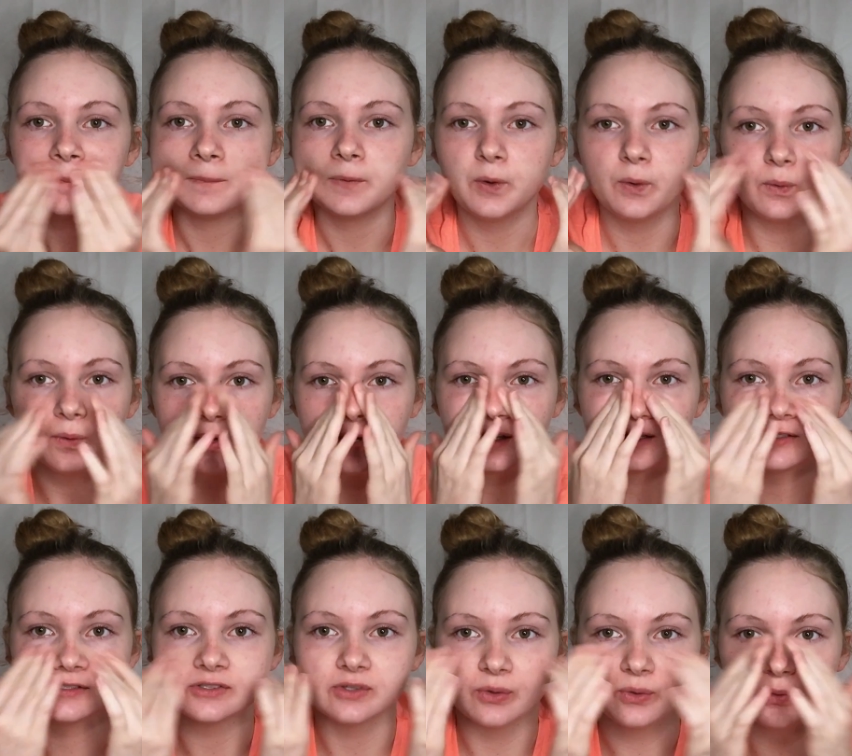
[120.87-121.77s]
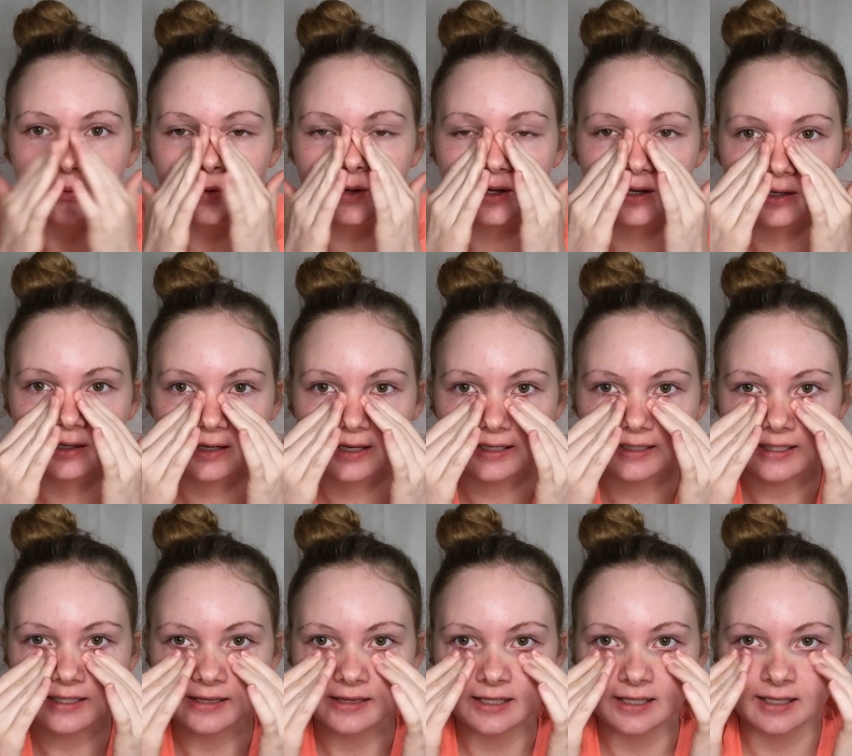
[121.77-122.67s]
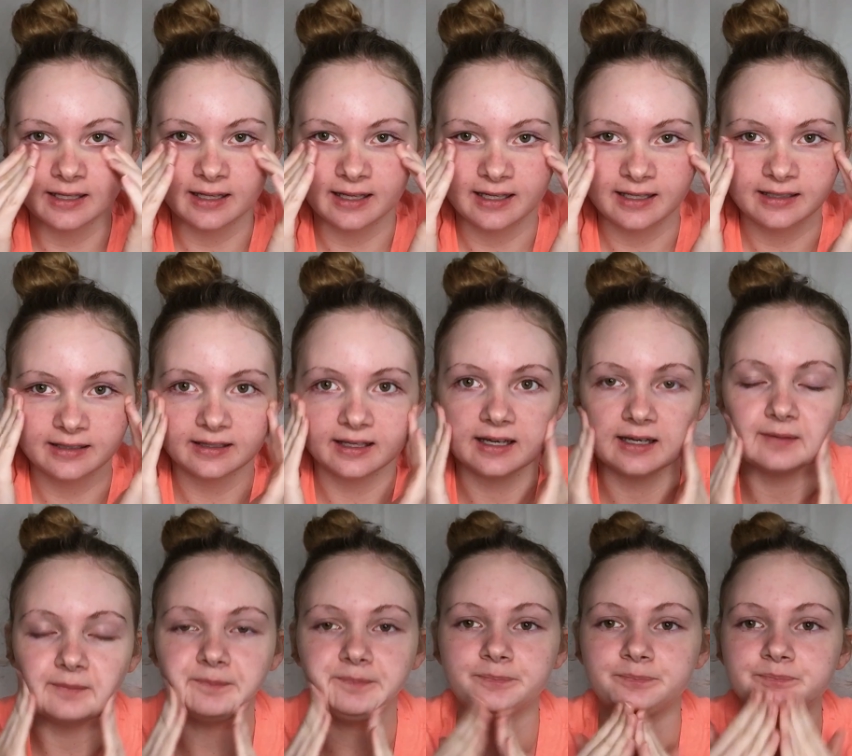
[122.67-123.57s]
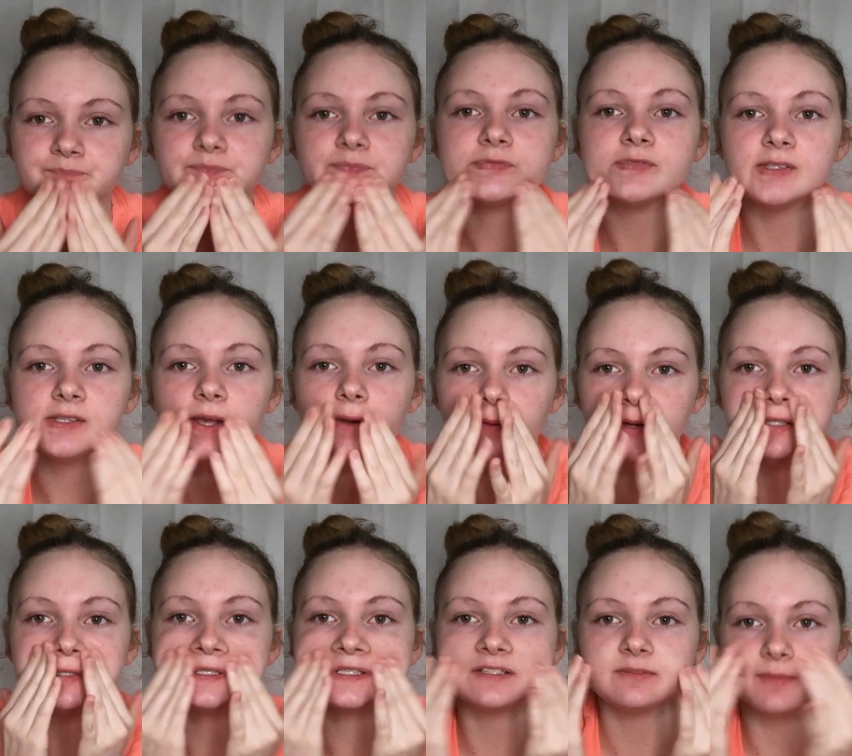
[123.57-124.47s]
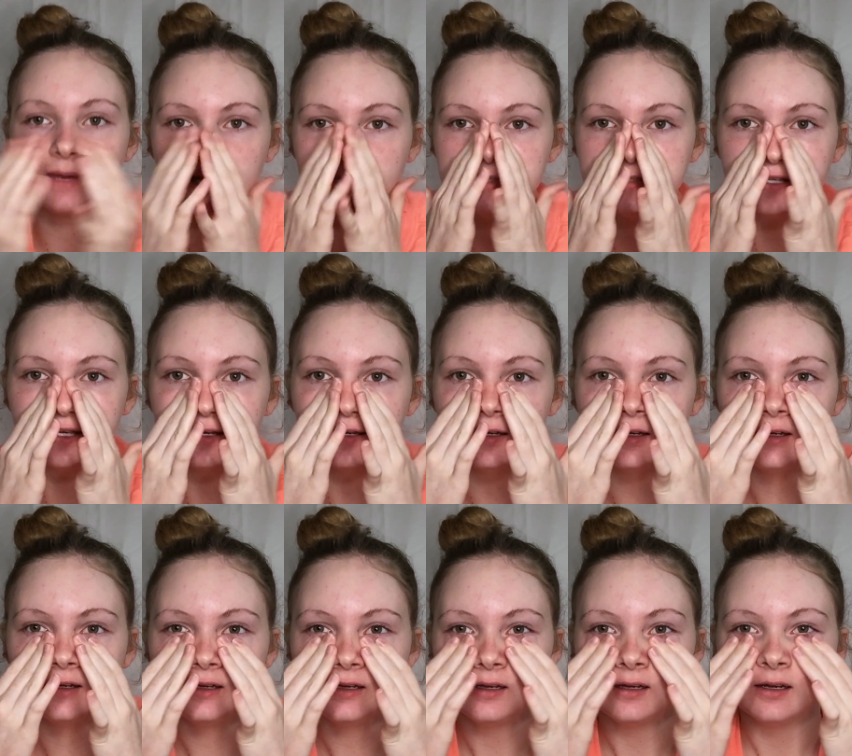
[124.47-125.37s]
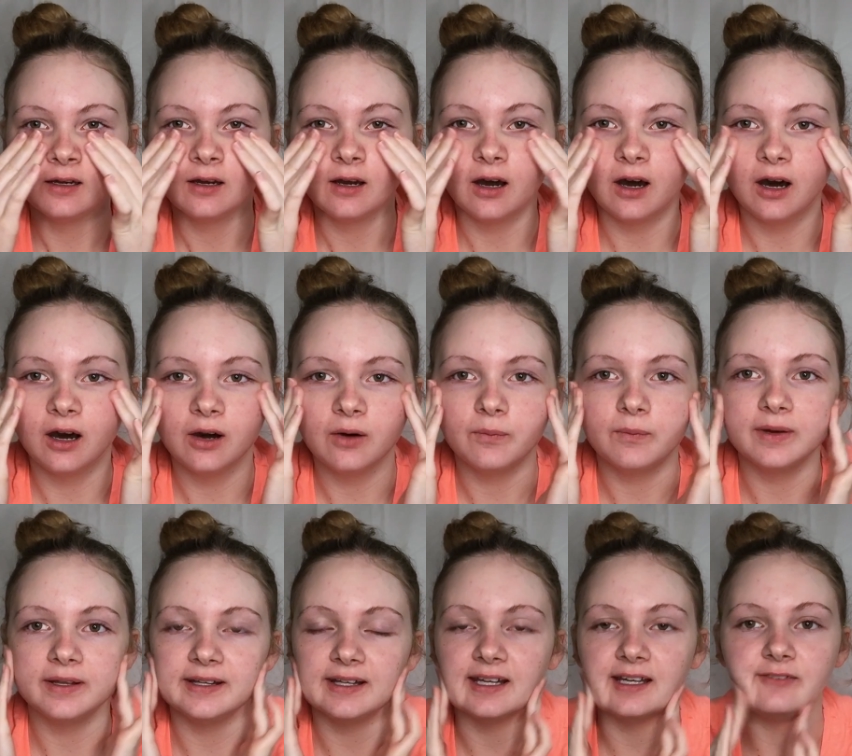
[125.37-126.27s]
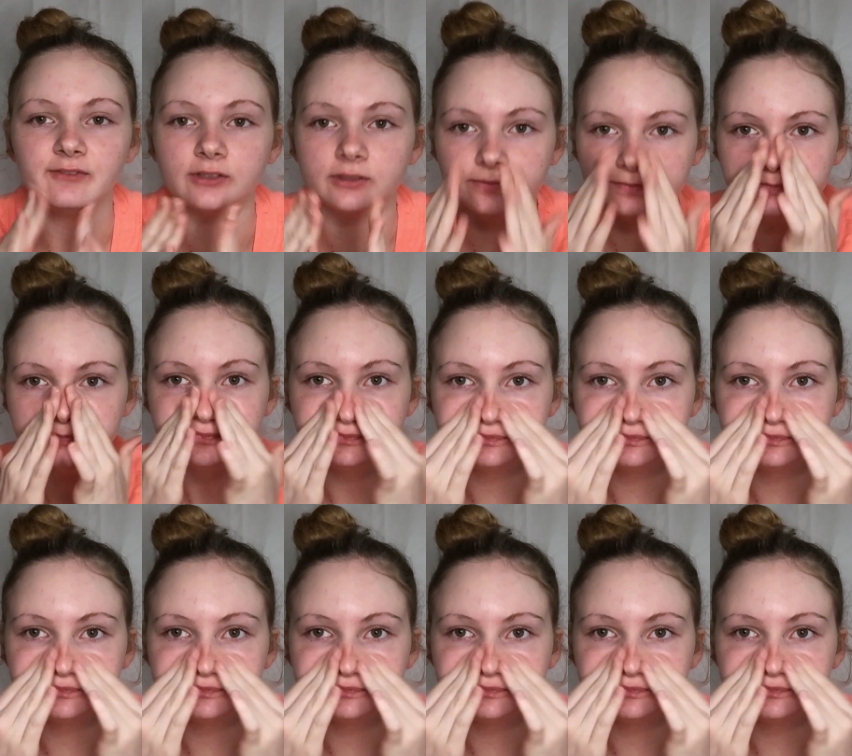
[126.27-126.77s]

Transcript: pores or anything like that. So it just makes it all one level.